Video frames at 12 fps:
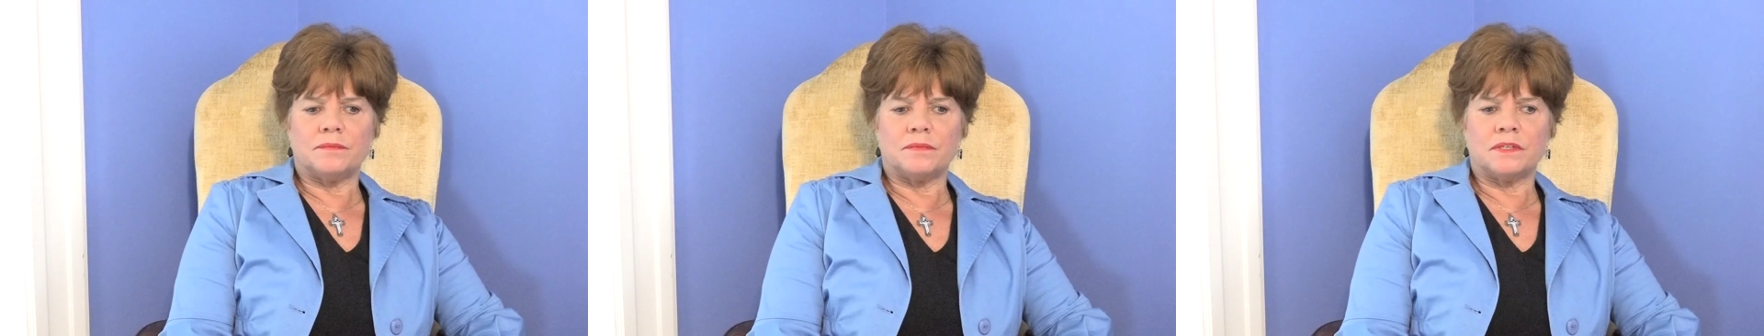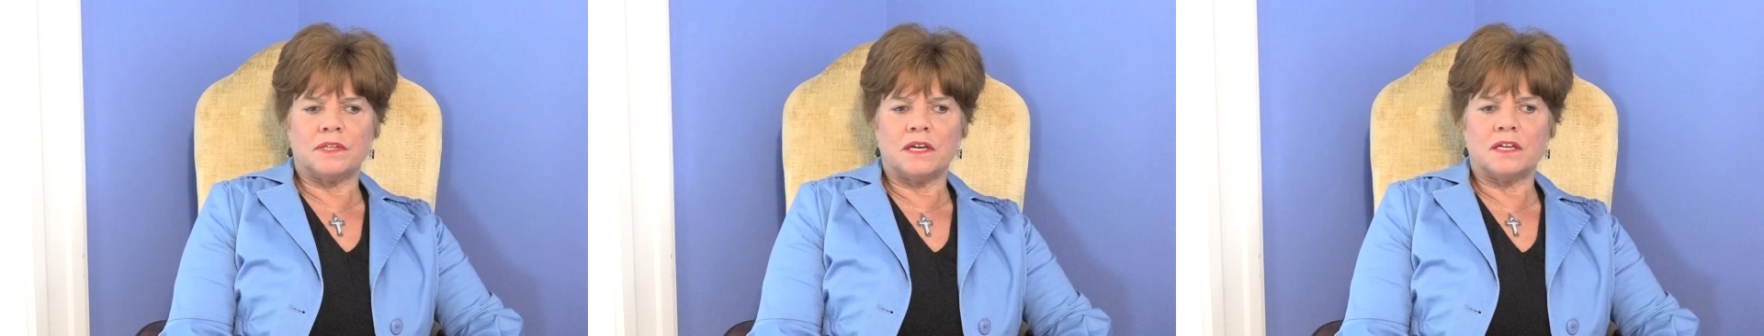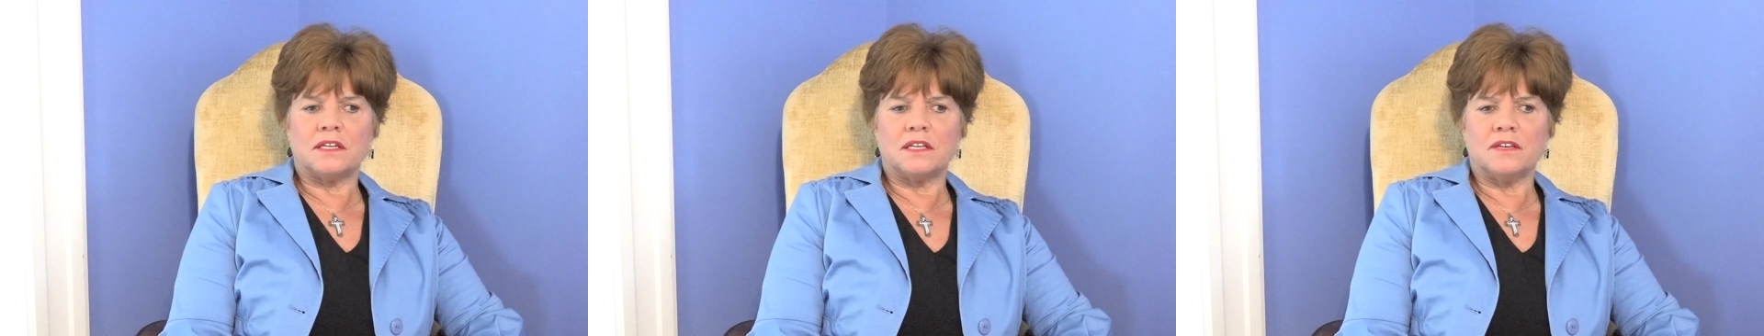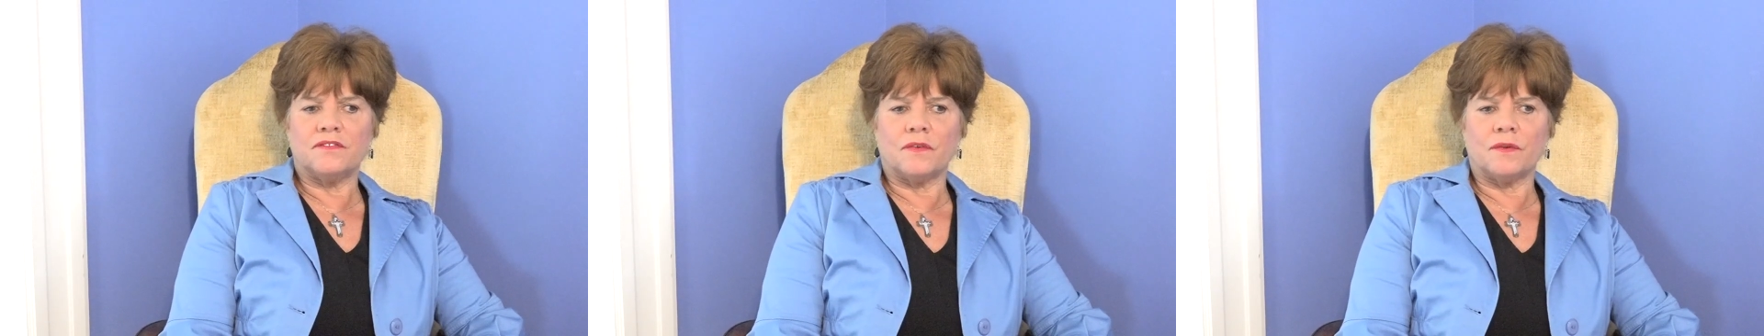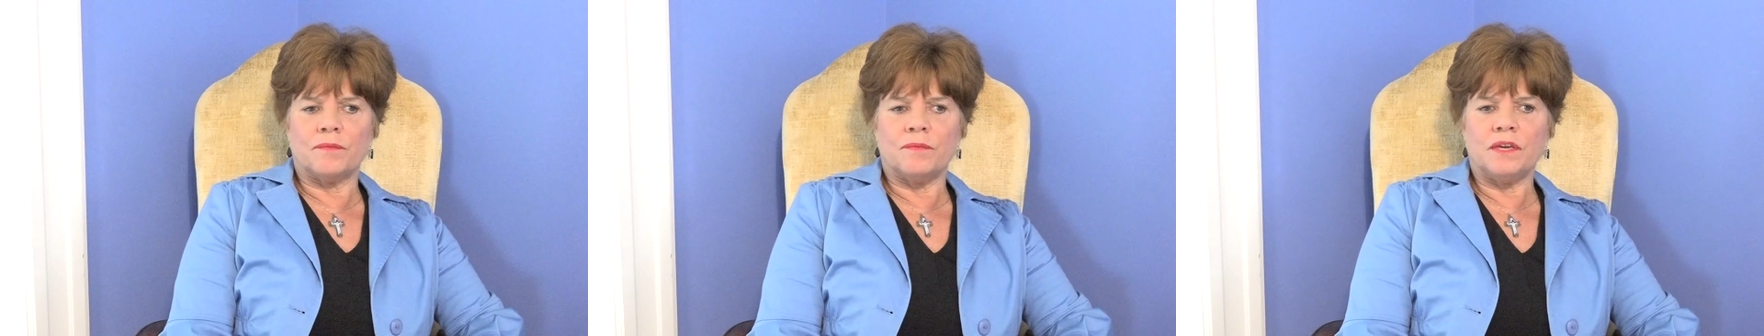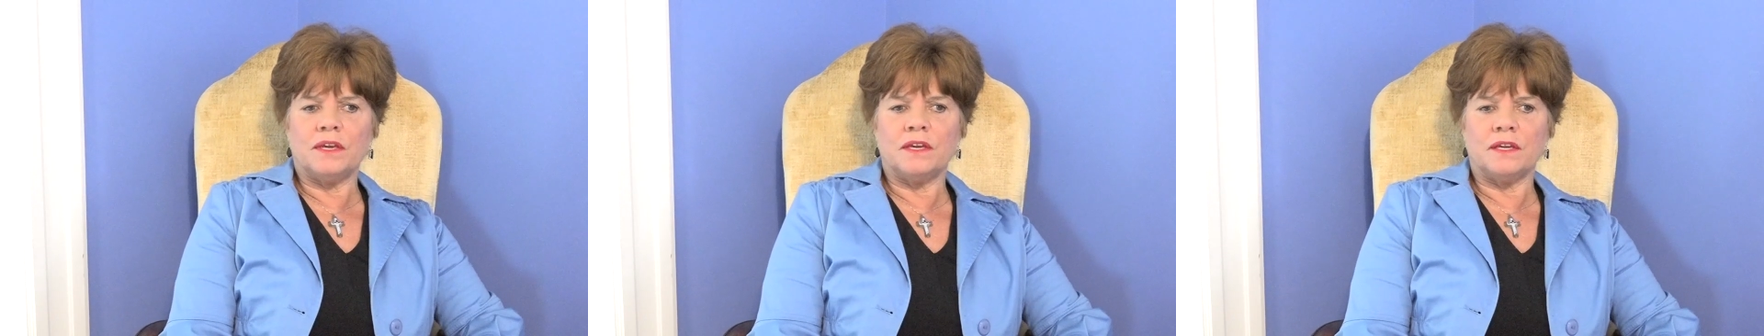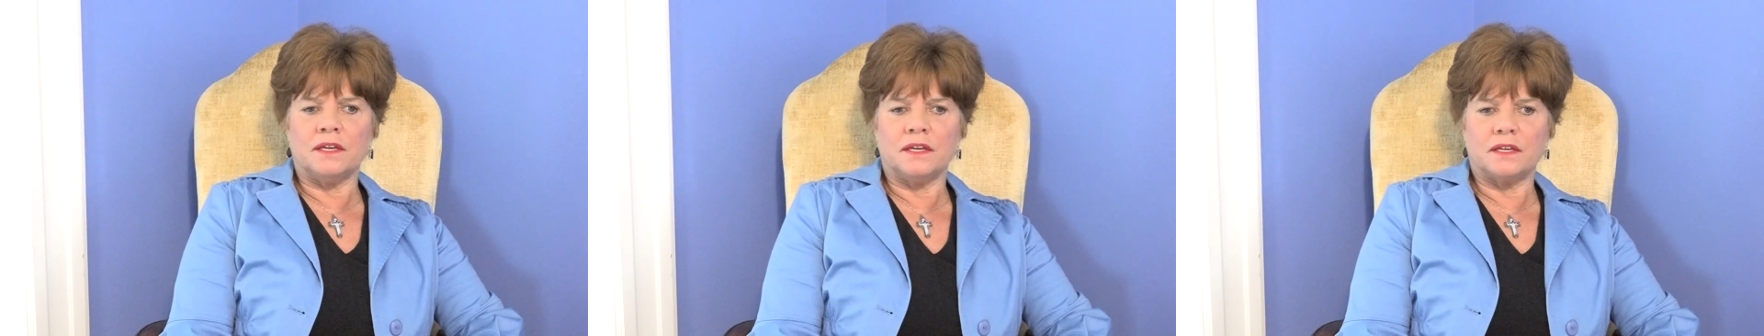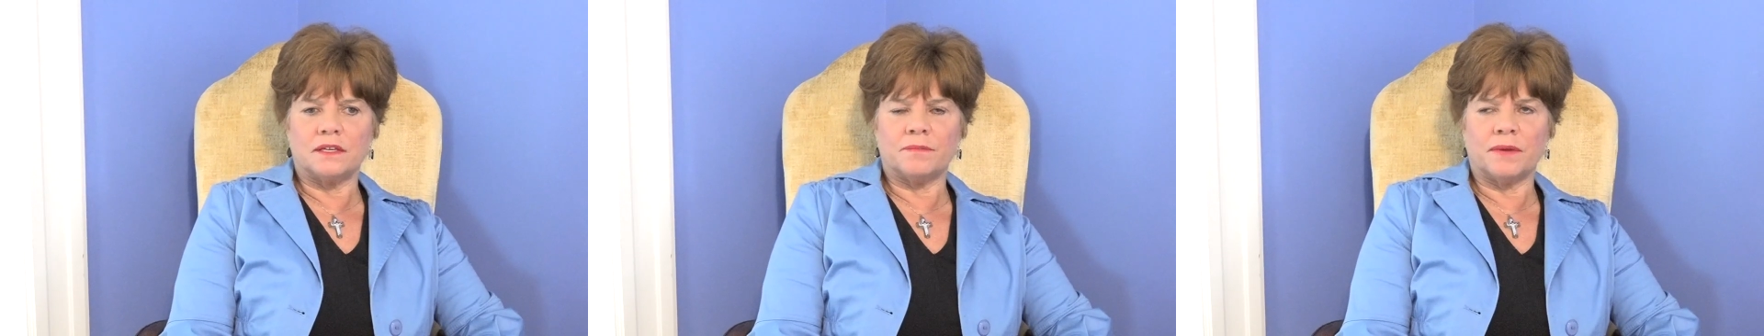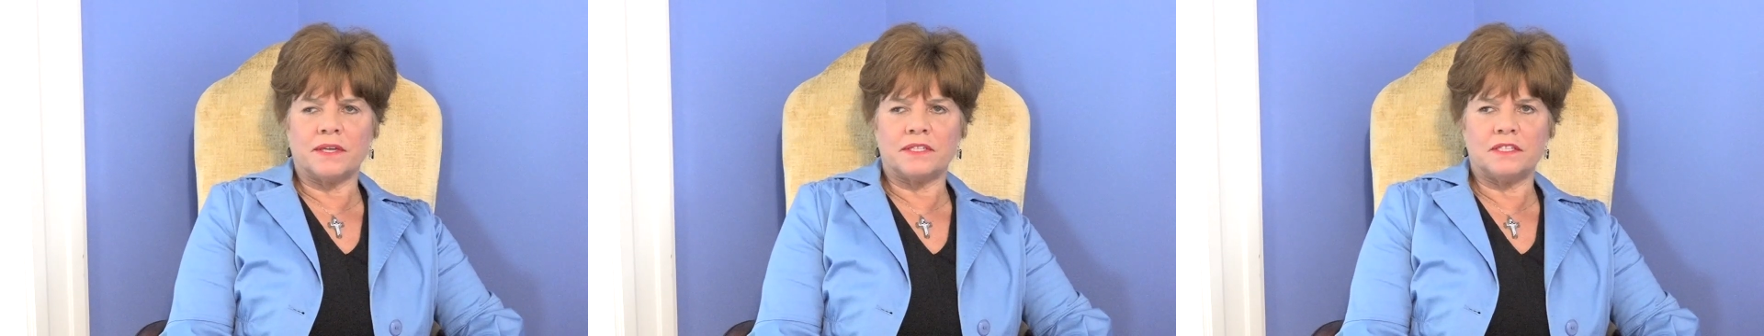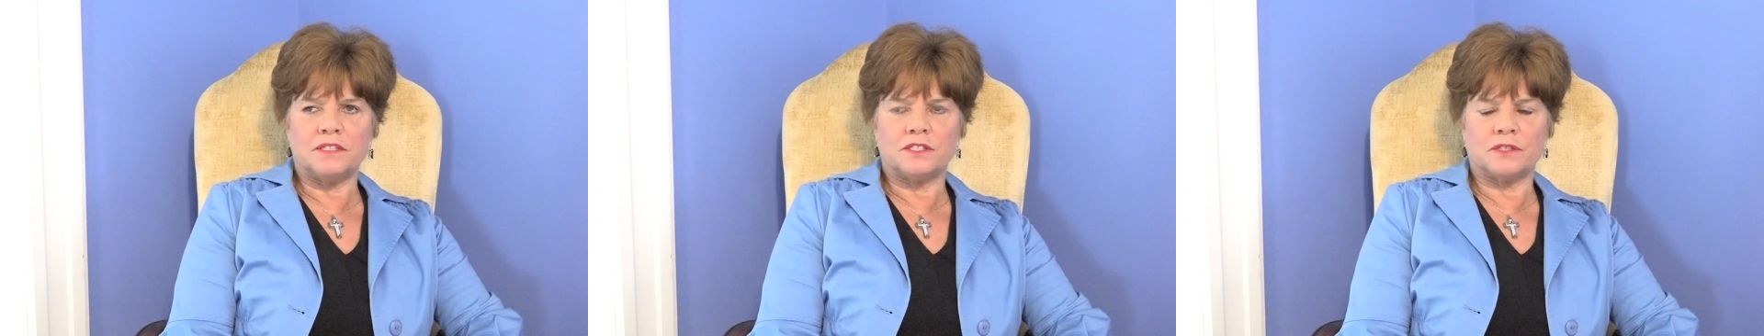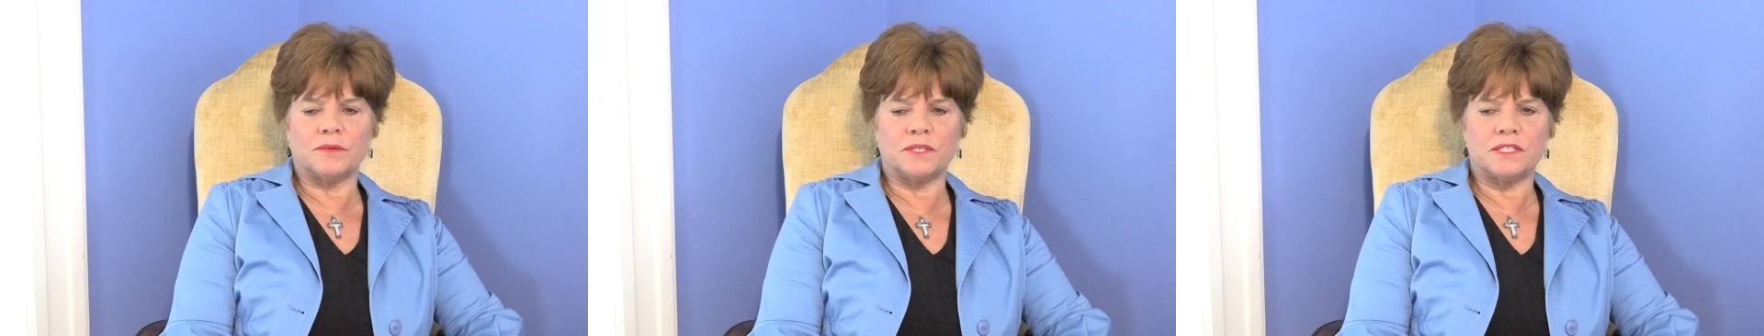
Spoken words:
luckily for me, my teacher was